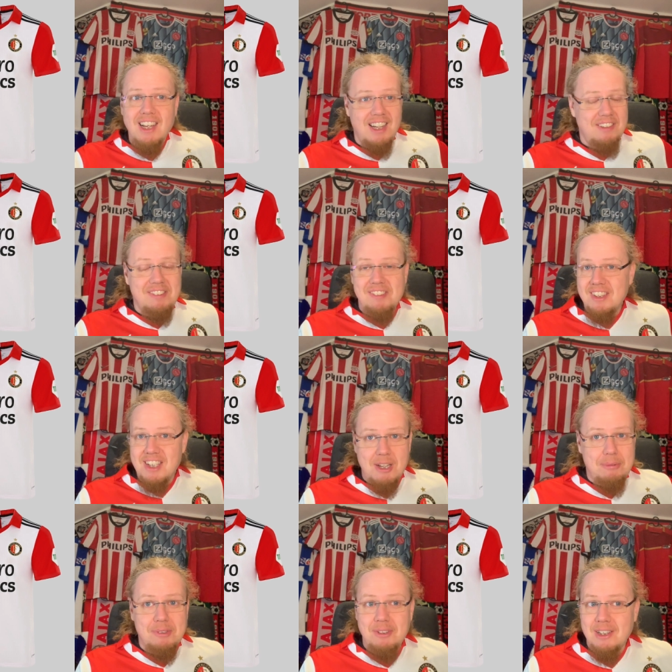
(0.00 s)
I have to say I
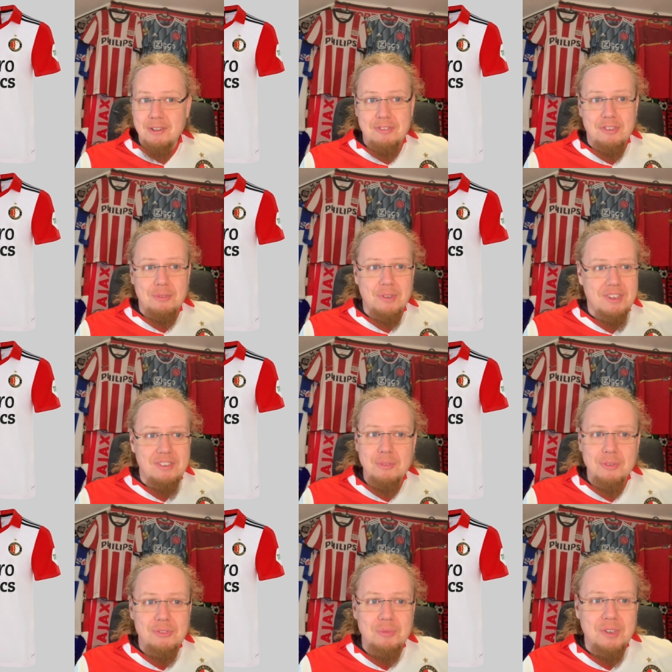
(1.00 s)
absolutely love this one. This
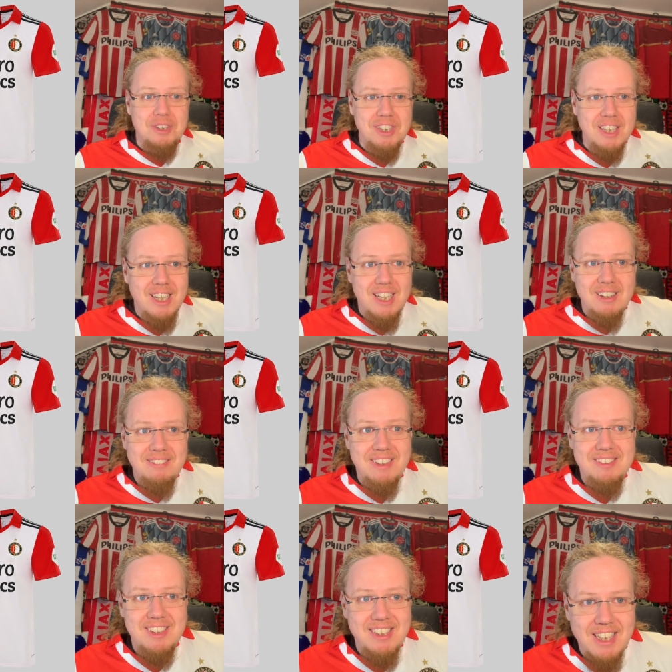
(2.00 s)
was one
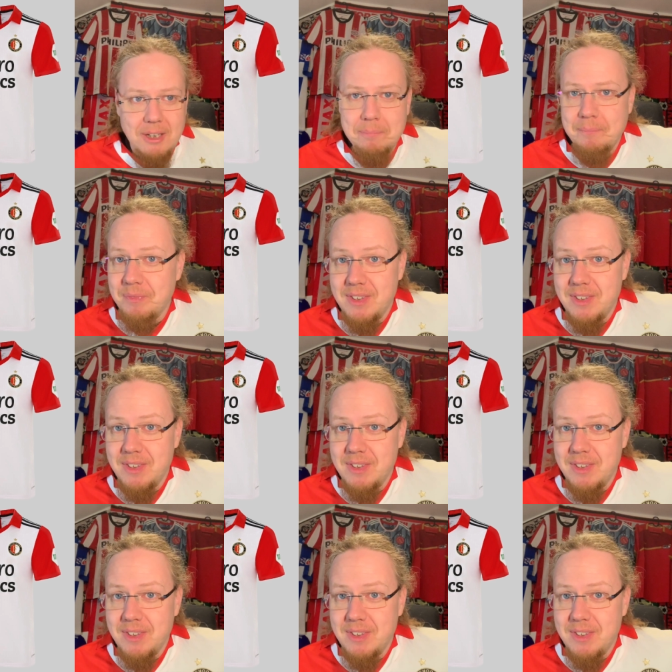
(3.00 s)
where I said, yeah,